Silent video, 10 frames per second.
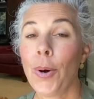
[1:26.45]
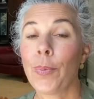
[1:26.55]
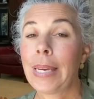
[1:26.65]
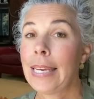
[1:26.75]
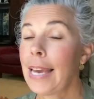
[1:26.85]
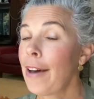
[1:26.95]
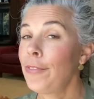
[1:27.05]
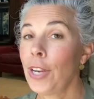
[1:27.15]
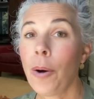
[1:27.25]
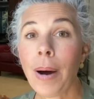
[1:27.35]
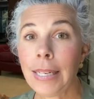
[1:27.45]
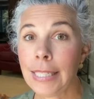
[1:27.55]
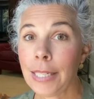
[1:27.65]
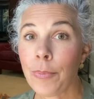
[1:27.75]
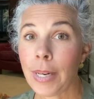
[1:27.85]
We have no
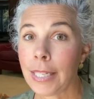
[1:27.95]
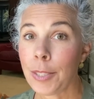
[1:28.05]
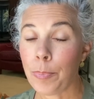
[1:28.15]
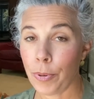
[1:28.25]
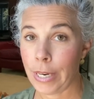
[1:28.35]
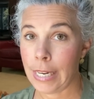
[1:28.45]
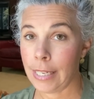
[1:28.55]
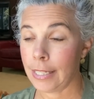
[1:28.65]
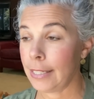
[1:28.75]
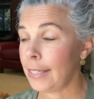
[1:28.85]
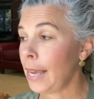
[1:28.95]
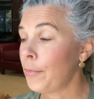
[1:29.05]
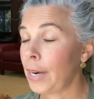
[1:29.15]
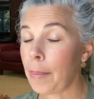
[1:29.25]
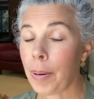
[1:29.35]
idea what his breed is, and
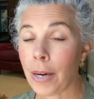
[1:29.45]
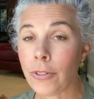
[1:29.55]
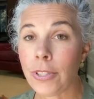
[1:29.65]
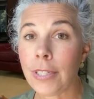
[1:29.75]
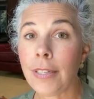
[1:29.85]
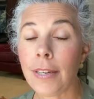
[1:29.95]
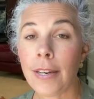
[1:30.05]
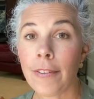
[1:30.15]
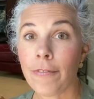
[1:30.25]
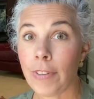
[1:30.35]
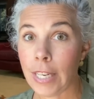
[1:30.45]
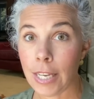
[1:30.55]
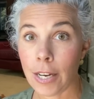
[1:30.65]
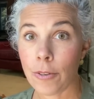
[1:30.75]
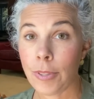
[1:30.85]
when I posted
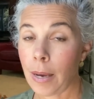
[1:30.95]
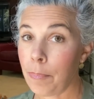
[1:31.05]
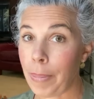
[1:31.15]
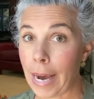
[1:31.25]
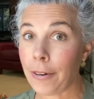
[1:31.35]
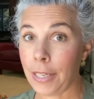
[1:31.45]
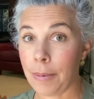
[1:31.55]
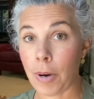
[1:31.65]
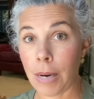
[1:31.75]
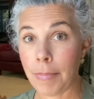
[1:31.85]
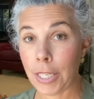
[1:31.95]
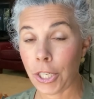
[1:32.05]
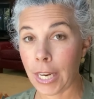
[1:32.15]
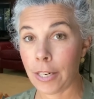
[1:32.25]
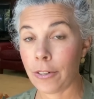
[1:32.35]
videos about him on my
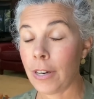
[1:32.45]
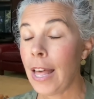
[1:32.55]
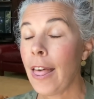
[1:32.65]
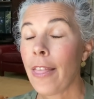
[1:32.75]
channel,